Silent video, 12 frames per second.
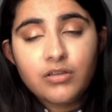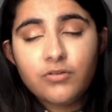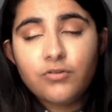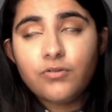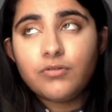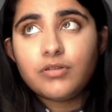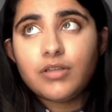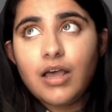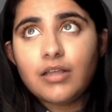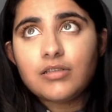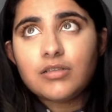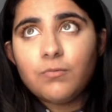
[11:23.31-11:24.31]
nor
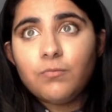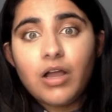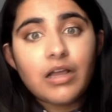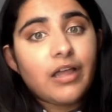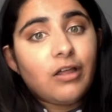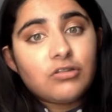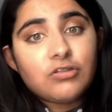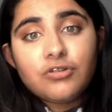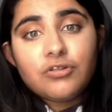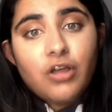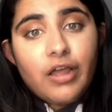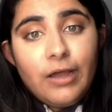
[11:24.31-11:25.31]
that some workouts do
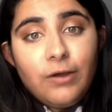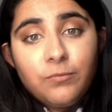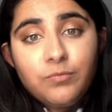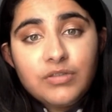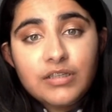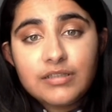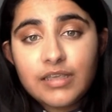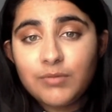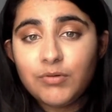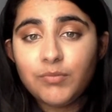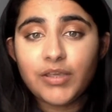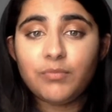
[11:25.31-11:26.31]
not help
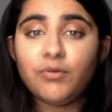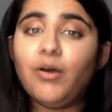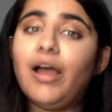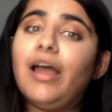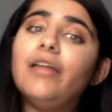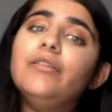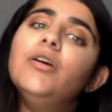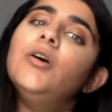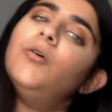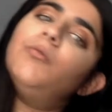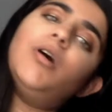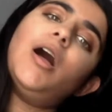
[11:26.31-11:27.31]
disabled people, and
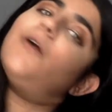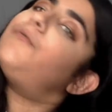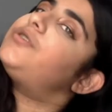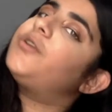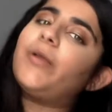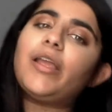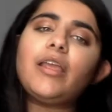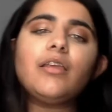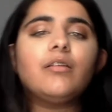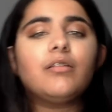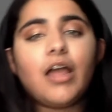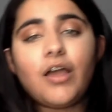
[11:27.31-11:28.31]
what I was
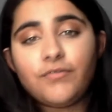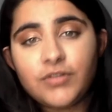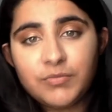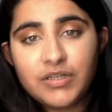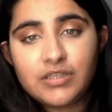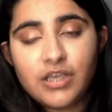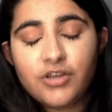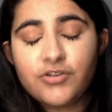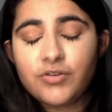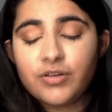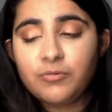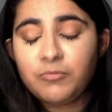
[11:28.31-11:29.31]
doing after my
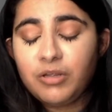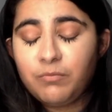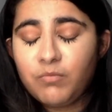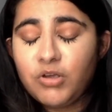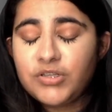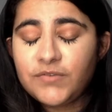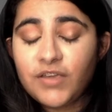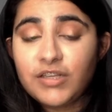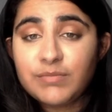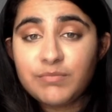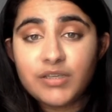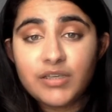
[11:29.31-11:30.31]
surgery
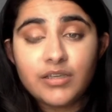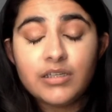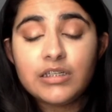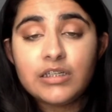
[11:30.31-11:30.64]
motivated me